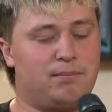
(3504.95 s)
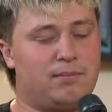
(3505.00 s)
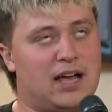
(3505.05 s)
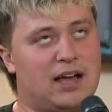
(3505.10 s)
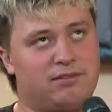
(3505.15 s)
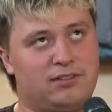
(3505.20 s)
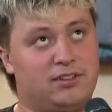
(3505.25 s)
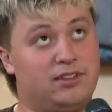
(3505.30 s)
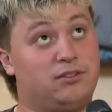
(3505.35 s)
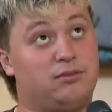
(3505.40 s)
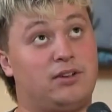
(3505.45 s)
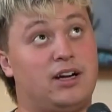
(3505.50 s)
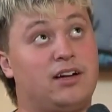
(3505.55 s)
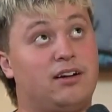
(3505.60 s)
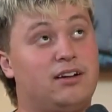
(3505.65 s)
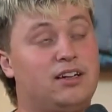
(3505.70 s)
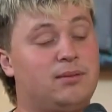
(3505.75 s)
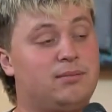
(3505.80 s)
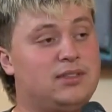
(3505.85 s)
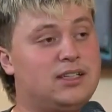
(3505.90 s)
after this
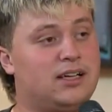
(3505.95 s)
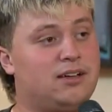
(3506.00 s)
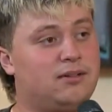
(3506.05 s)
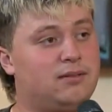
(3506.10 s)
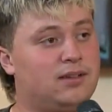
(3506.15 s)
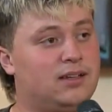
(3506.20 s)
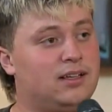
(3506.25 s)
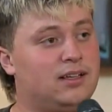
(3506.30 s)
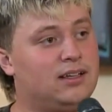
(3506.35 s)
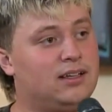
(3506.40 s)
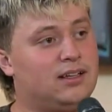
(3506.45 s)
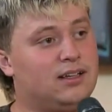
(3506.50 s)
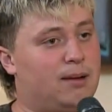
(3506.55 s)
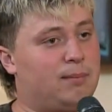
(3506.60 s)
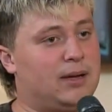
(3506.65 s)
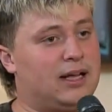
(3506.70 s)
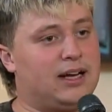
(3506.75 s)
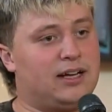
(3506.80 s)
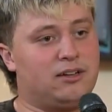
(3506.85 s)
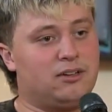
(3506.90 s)
record comes out
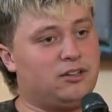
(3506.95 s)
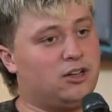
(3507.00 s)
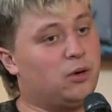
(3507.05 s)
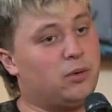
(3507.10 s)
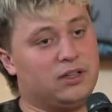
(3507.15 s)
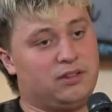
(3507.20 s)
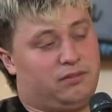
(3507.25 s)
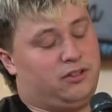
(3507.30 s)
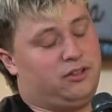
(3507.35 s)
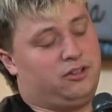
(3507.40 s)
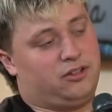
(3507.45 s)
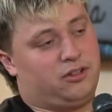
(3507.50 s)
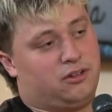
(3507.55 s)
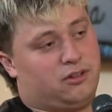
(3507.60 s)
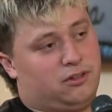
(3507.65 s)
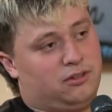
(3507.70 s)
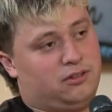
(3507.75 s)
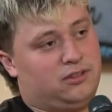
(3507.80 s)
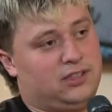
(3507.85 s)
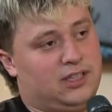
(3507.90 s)
and I don't know what the future
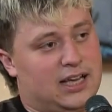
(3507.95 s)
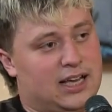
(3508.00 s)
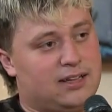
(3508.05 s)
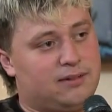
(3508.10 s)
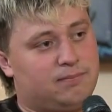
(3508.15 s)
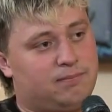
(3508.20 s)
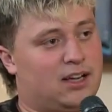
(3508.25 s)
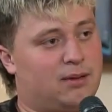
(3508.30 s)
holds yet.